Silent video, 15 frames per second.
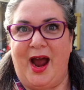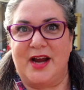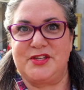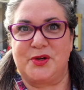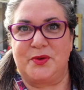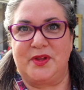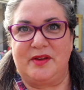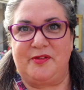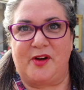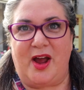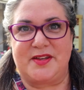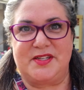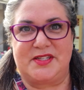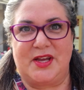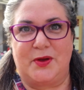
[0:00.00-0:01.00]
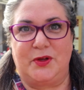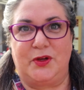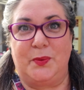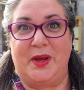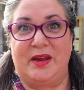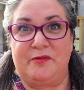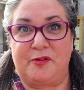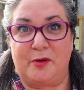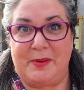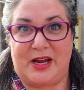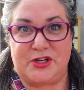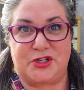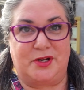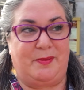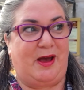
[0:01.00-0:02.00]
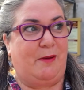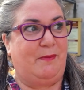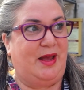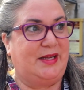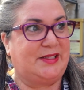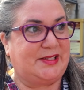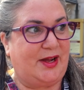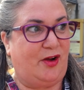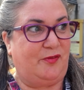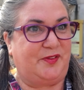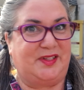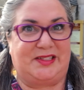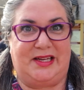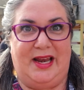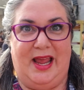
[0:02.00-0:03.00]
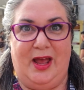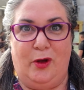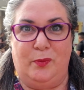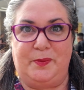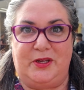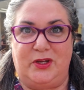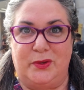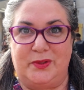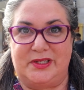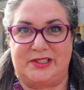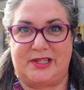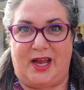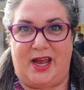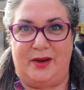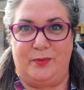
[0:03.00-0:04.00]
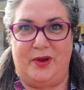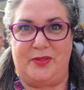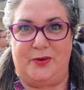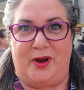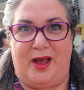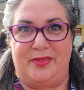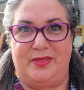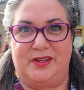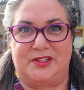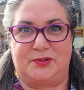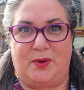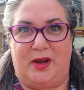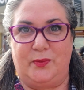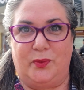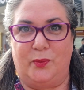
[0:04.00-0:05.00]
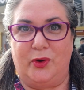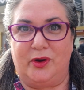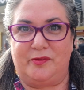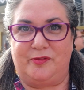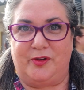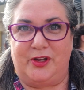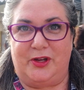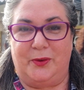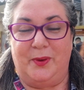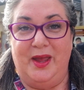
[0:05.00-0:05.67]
I totally forgot to tell you information about myself that's going to help you decide whether or not this ride will work for you,